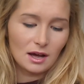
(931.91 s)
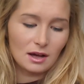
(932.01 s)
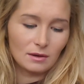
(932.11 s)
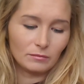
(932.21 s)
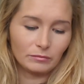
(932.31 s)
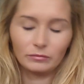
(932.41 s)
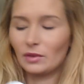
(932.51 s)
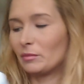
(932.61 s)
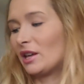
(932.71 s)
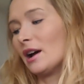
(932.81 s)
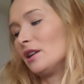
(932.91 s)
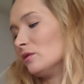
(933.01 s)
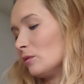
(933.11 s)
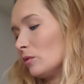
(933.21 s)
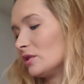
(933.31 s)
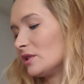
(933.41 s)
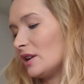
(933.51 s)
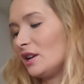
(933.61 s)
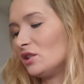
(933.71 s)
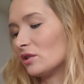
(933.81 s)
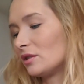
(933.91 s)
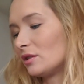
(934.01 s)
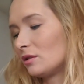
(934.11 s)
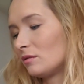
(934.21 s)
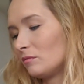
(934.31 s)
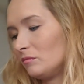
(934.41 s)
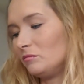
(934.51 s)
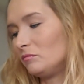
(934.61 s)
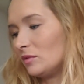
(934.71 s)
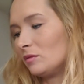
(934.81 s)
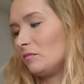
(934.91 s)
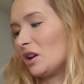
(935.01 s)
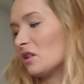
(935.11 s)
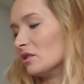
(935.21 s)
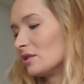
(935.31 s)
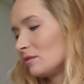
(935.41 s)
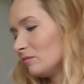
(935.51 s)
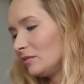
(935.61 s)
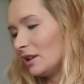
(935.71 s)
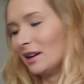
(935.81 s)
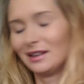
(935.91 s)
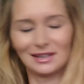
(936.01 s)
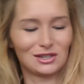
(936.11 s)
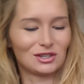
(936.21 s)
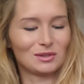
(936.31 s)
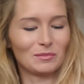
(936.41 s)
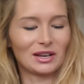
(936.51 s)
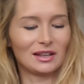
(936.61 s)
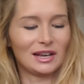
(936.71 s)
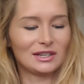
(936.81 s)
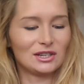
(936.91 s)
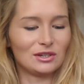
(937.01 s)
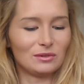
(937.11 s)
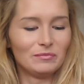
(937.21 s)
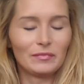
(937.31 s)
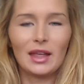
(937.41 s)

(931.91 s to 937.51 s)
But yeah, I use it once a day just because it's just something I like to do.